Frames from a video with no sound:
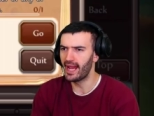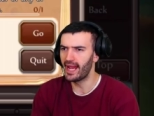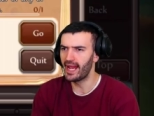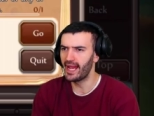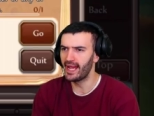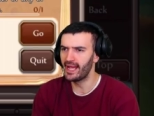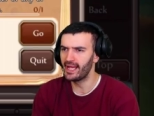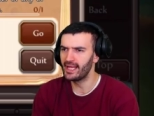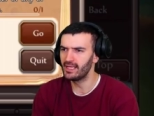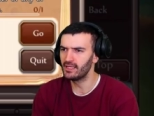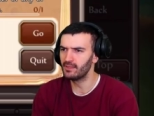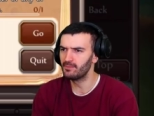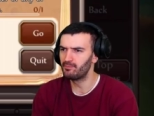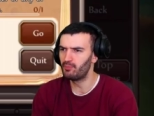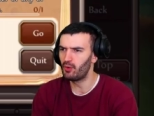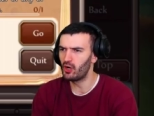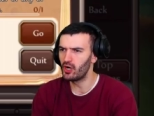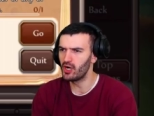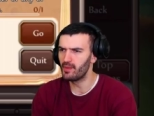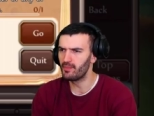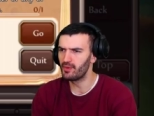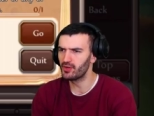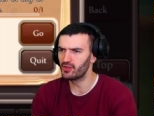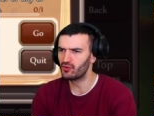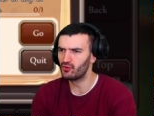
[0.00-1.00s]
And
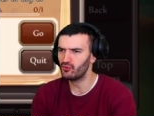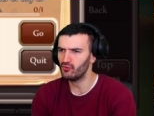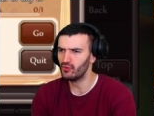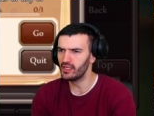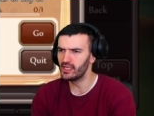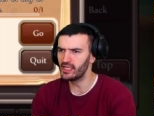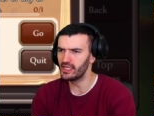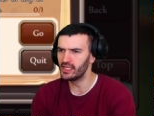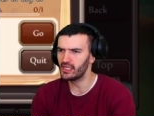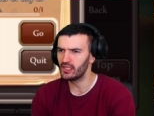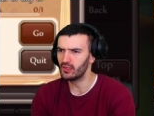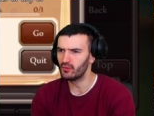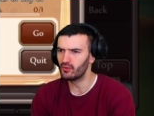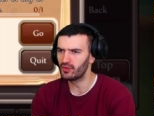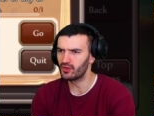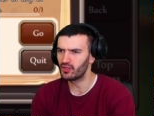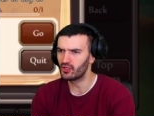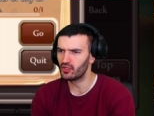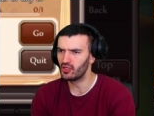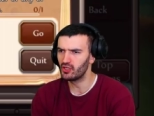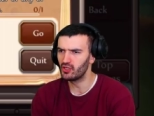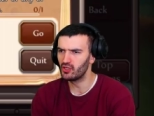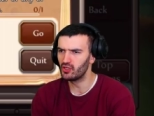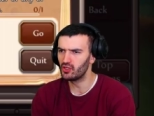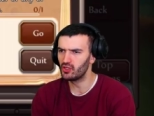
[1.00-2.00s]
part number three with
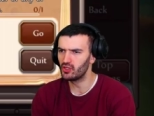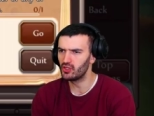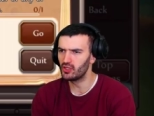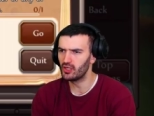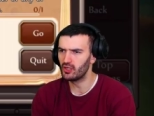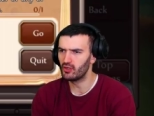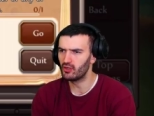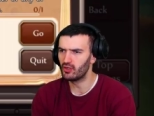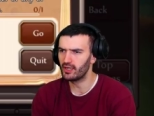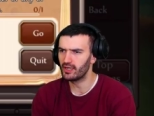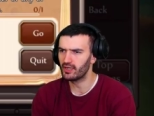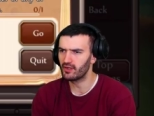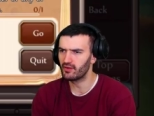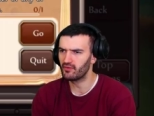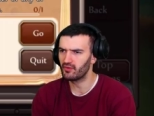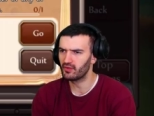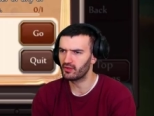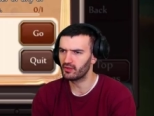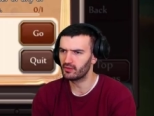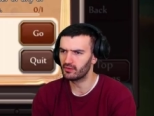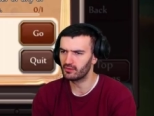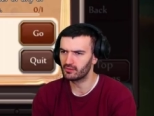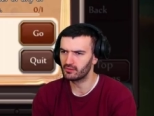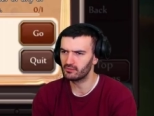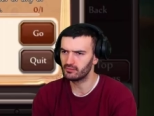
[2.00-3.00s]
her or any.
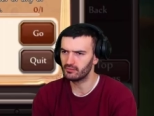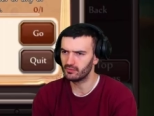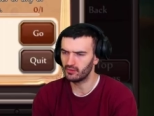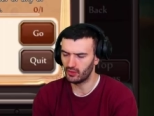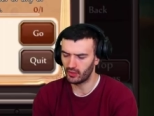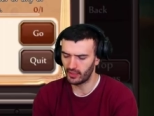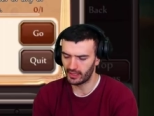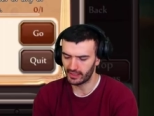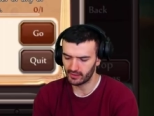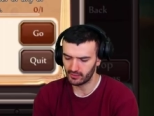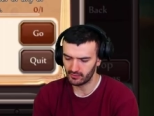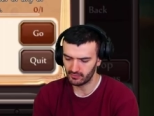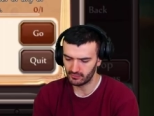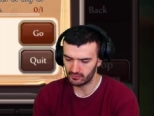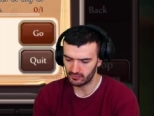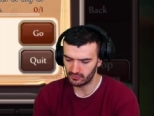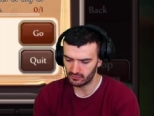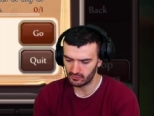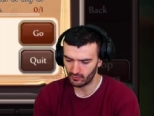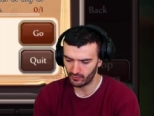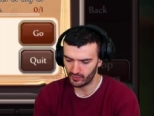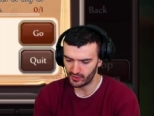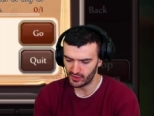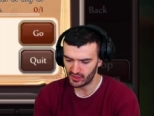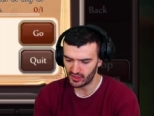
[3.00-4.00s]
All right.
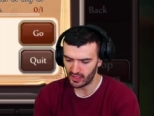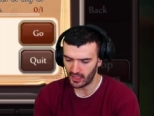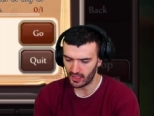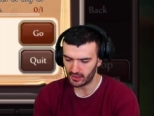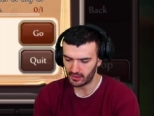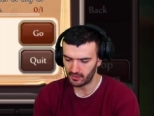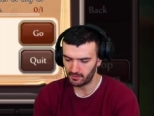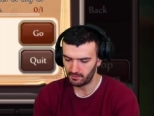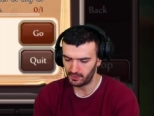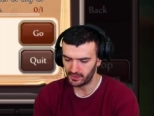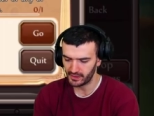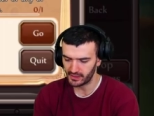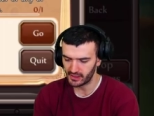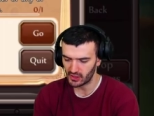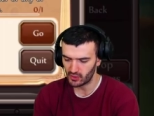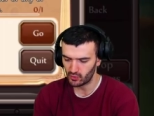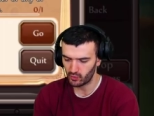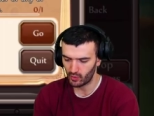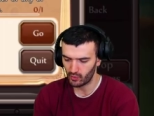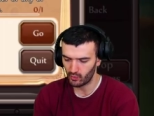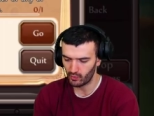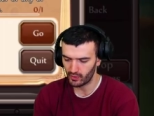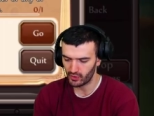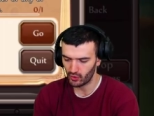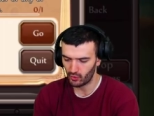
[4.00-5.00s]
We just got to complete this
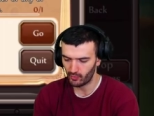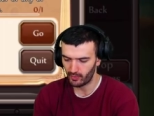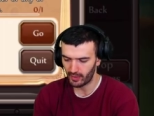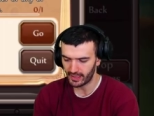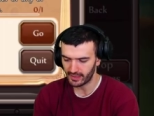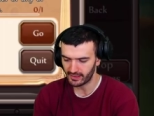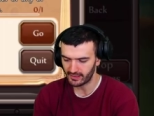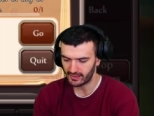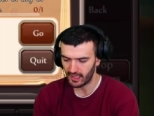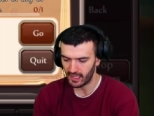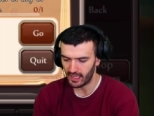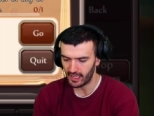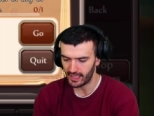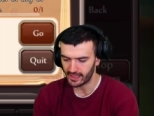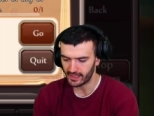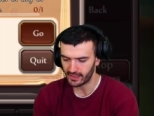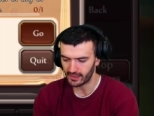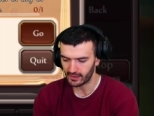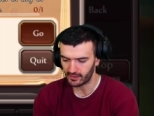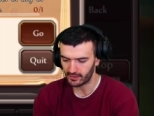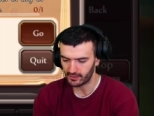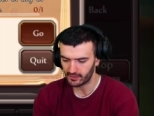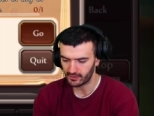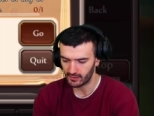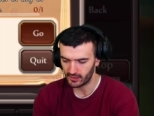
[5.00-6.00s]
one with nobody
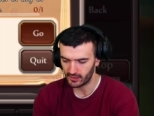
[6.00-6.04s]
dying.